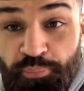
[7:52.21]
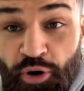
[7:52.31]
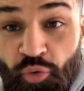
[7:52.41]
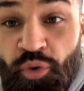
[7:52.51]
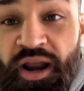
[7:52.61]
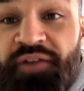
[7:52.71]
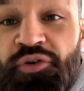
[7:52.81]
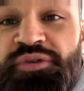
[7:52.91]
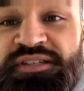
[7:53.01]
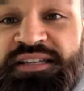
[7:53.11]
But
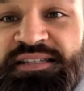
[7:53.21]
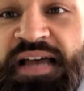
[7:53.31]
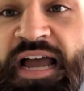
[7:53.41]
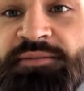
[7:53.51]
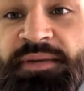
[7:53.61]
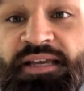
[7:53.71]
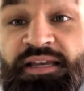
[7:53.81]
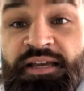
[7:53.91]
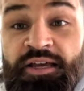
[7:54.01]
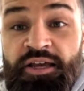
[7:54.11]
whatever was inside
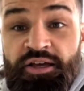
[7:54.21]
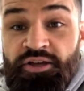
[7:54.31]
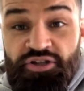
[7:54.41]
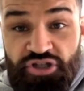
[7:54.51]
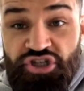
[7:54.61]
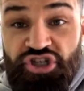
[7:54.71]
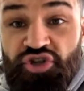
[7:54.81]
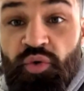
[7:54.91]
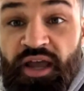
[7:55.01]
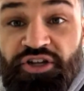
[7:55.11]
me
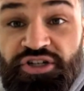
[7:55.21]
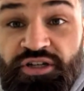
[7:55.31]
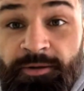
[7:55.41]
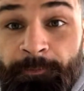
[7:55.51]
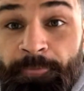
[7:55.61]
switched.